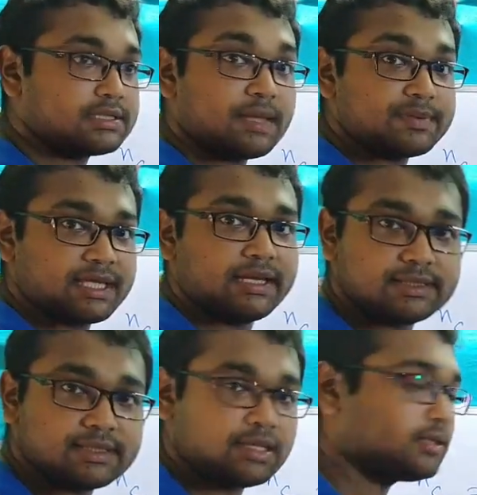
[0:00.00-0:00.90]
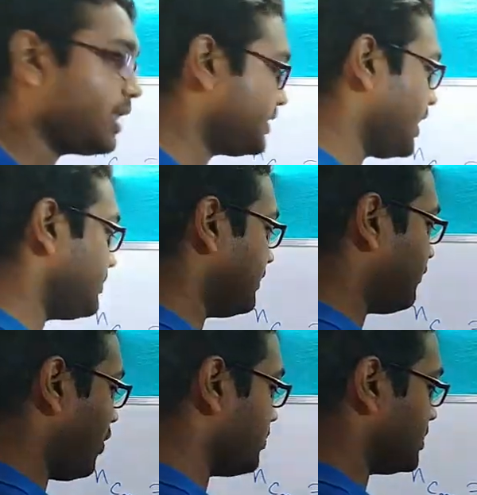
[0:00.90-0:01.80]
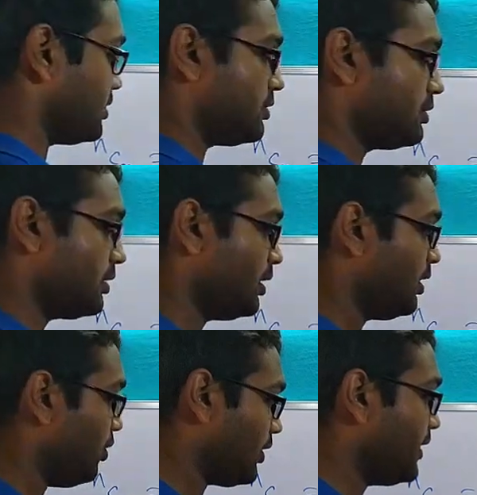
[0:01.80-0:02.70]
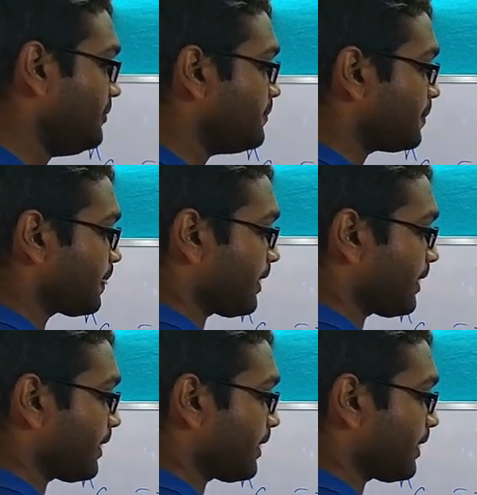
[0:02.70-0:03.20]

subsets that can be formed. Okay?